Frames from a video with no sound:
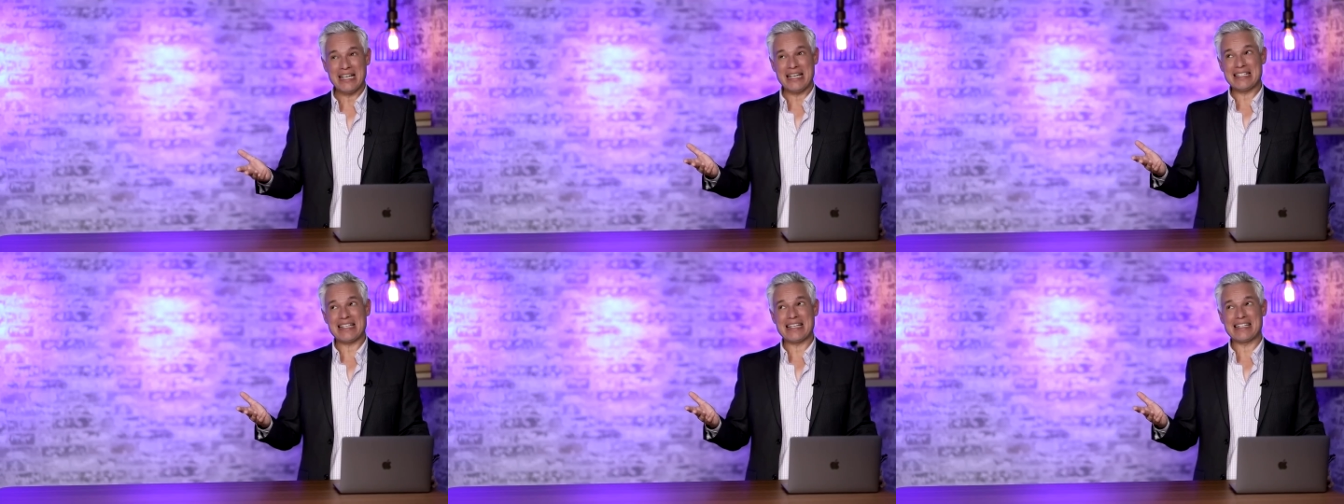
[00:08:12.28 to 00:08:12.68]

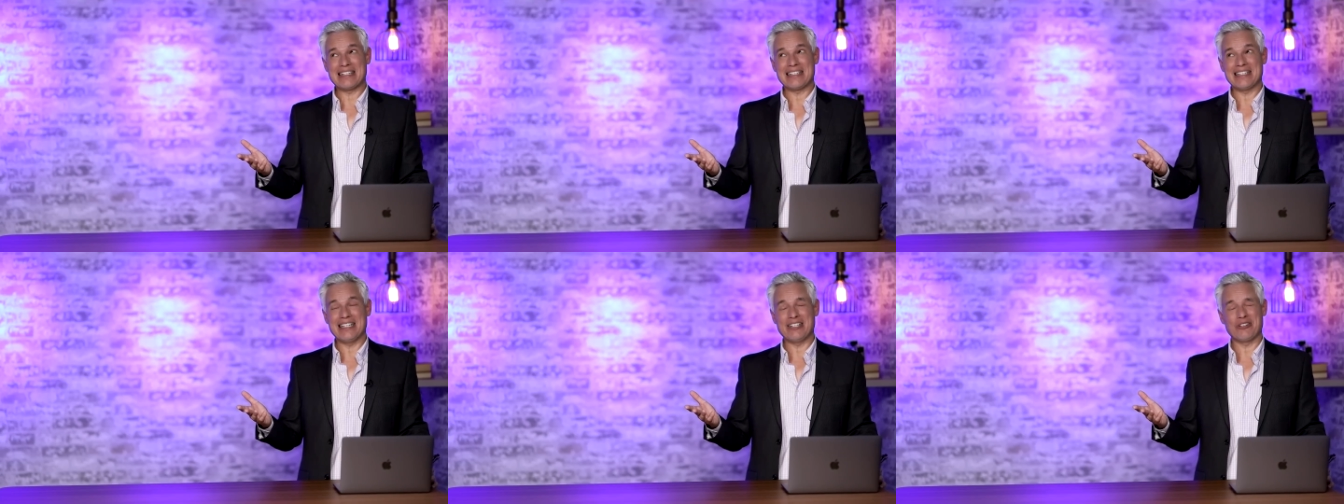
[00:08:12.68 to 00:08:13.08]
Is it
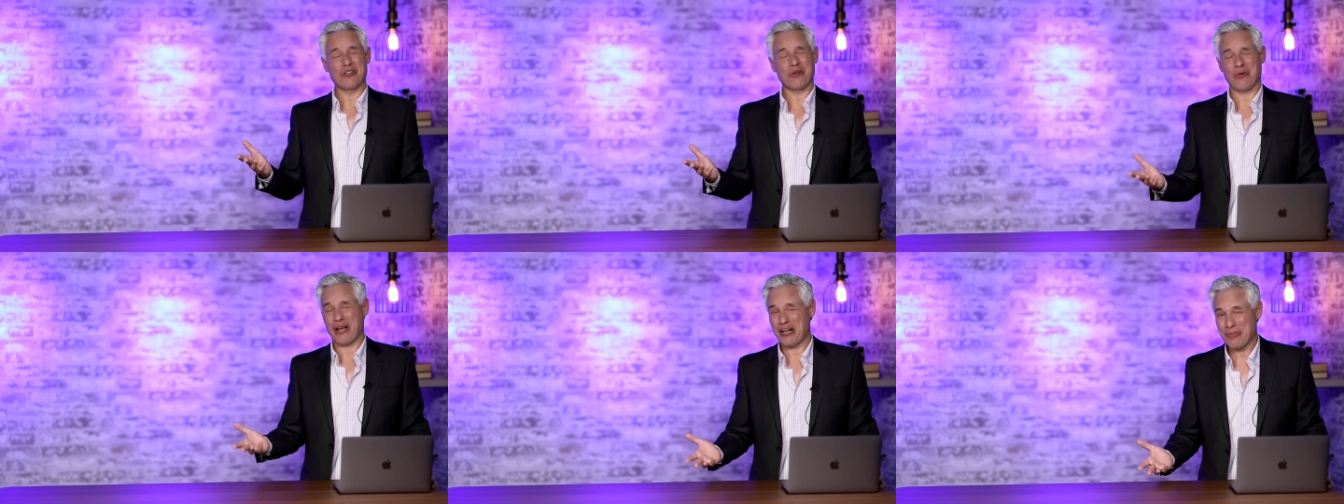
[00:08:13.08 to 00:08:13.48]

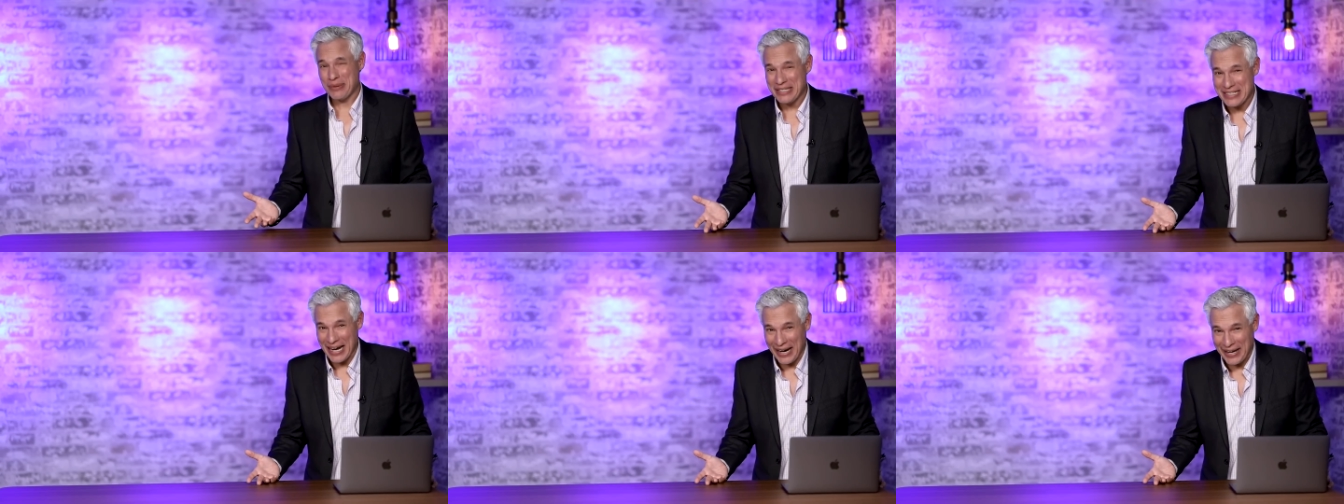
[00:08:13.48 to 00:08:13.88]

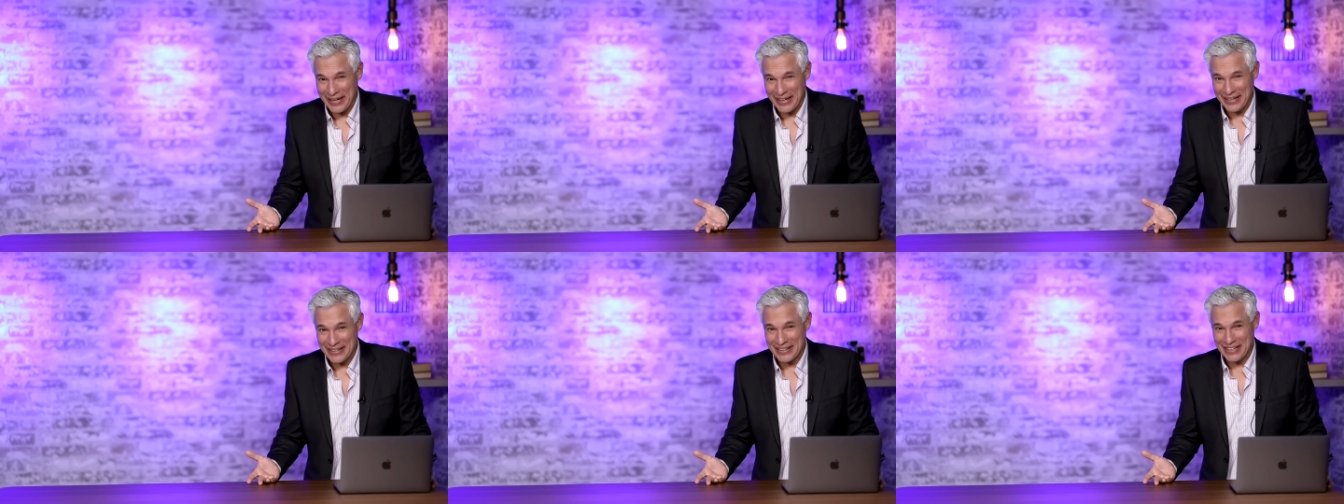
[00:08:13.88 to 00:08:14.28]
incredibly
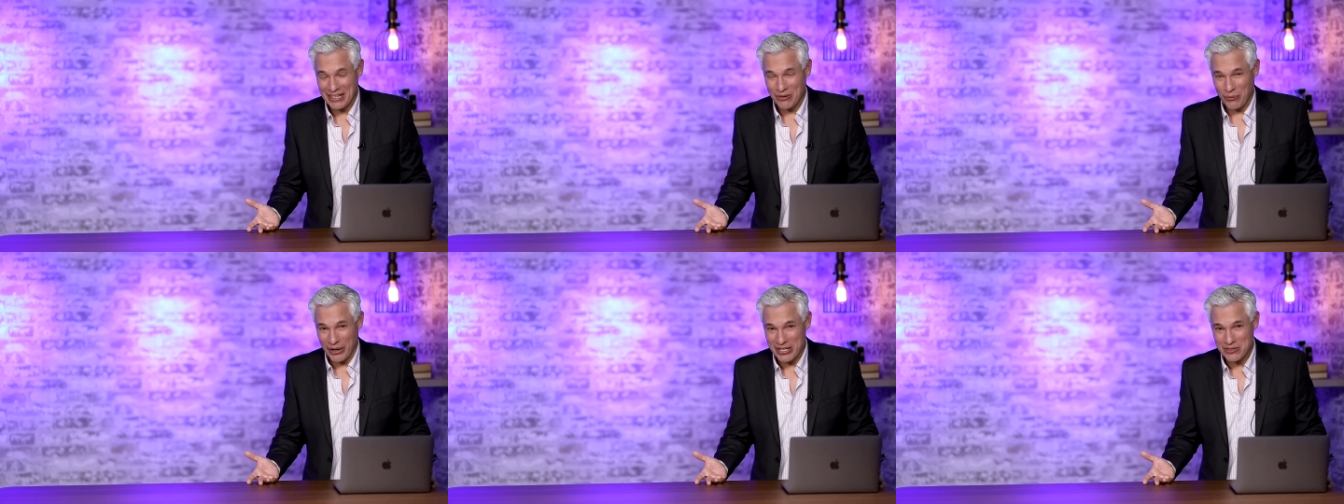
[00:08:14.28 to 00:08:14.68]
decadent
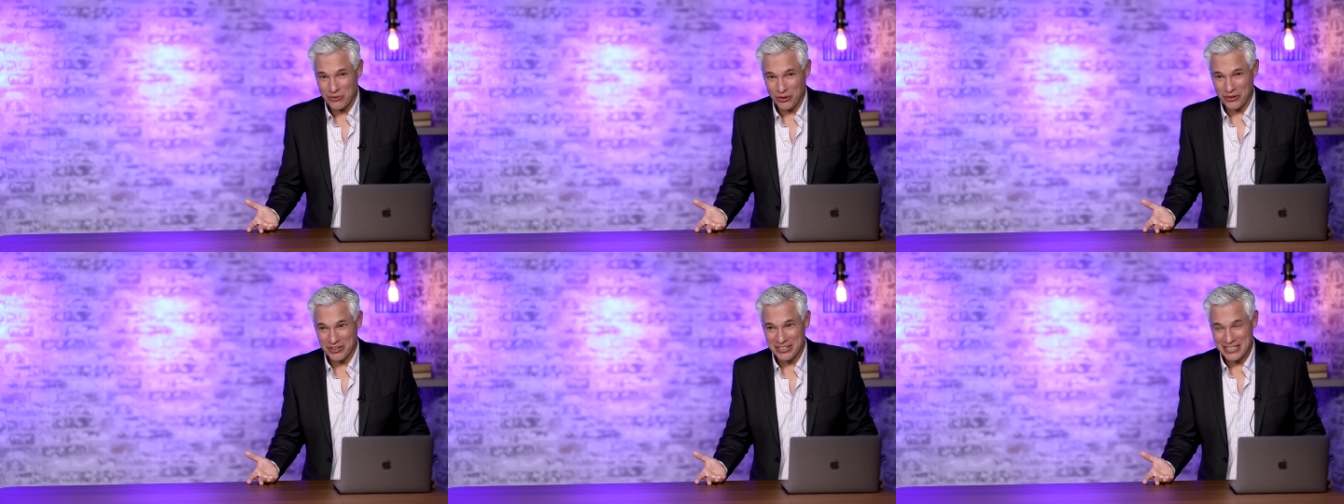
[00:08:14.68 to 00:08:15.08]
and
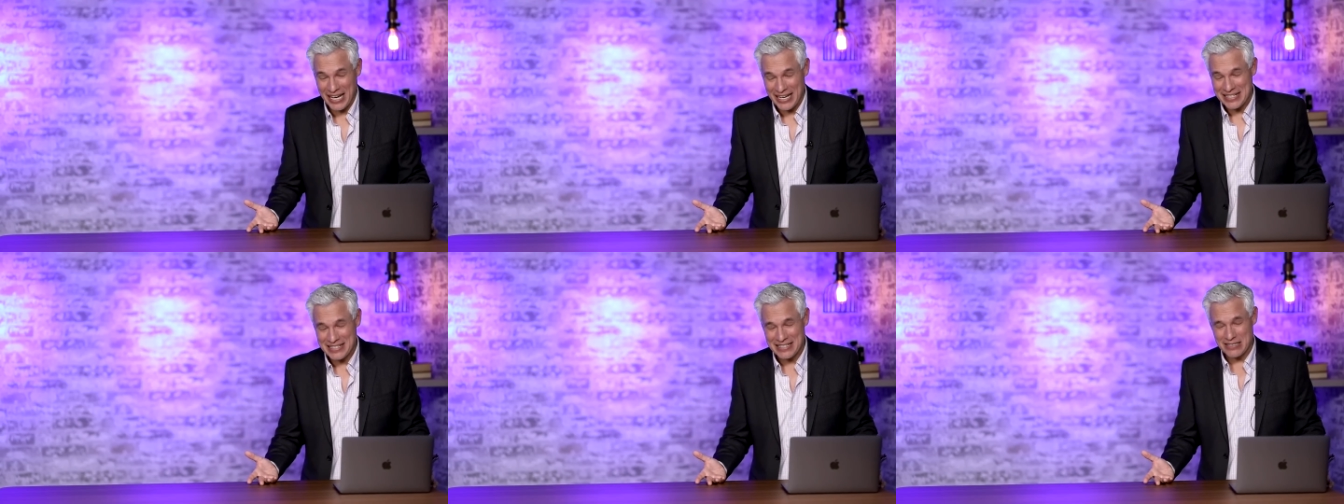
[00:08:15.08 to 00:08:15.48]
wasteful? Yes.